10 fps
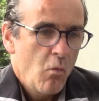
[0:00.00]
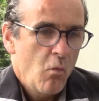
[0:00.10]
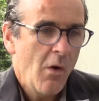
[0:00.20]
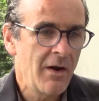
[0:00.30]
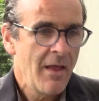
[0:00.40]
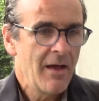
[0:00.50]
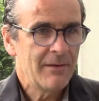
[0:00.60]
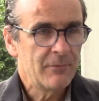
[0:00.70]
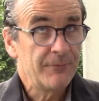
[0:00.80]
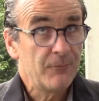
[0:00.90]
Well, uh,
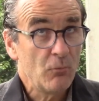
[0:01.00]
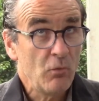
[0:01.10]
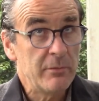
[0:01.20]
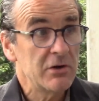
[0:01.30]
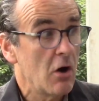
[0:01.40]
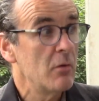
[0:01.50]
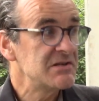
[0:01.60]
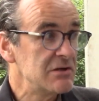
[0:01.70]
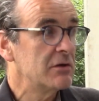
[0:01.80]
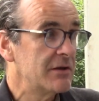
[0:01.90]
we would always
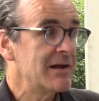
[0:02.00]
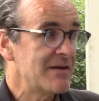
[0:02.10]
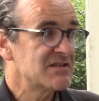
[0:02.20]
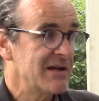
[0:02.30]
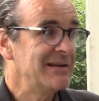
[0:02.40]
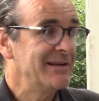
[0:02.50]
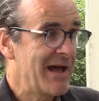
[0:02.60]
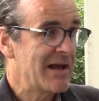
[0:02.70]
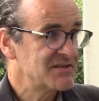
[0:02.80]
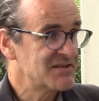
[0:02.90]
look at the life cycle
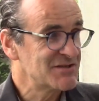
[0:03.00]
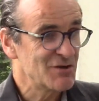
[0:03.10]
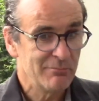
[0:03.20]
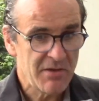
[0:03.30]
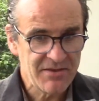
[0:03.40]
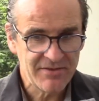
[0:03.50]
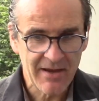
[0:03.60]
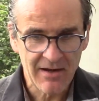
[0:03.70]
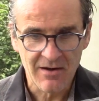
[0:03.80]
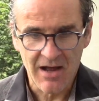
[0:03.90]
analysis. So
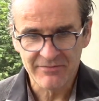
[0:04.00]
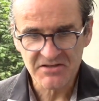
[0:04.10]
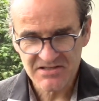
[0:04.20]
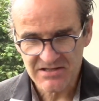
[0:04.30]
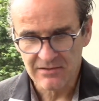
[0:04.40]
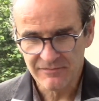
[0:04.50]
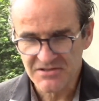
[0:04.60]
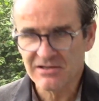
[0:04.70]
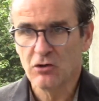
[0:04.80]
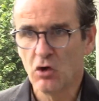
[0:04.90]
methane of itself has a
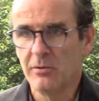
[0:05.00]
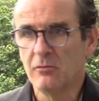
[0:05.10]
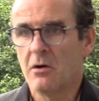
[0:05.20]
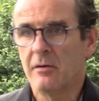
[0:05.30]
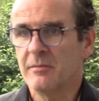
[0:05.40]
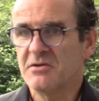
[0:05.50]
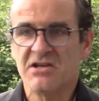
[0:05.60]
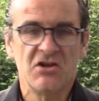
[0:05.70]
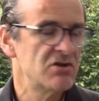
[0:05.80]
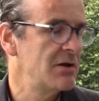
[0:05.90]
global warming
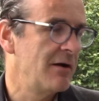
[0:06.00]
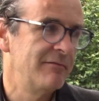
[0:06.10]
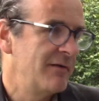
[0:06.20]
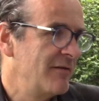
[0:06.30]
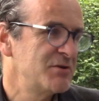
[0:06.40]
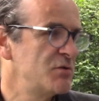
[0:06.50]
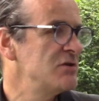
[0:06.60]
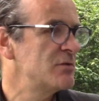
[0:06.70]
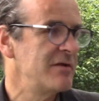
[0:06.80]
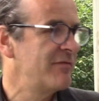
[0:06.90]
potential of, of between
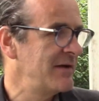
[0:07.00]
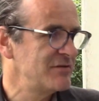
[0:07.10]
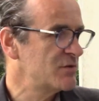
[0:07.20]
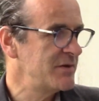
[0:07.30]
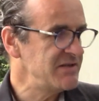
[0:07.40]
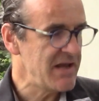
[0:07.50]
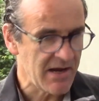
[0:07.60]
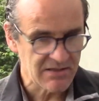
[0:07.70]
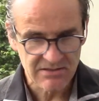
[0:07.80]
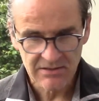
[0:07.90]
twenty-five and twenty-eight.
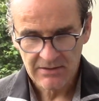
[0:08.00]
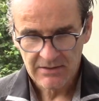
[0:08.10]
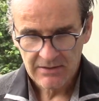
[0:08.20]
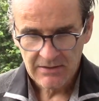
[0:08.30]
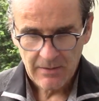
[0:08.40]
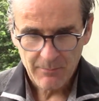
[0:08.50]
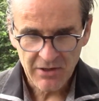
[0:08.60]
Mm-hmm. But a